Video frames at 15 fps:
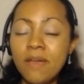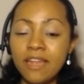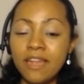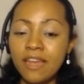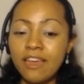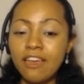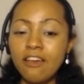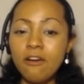
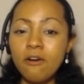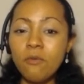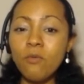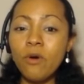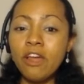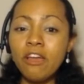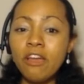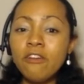And
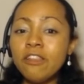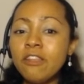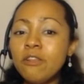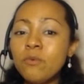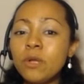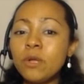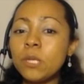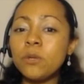what I heard in
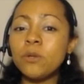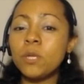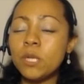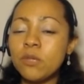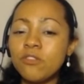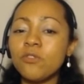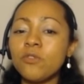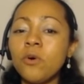what you
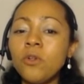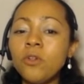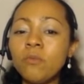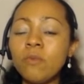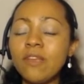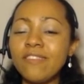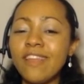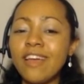just told
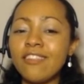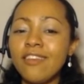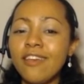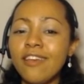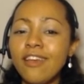me is that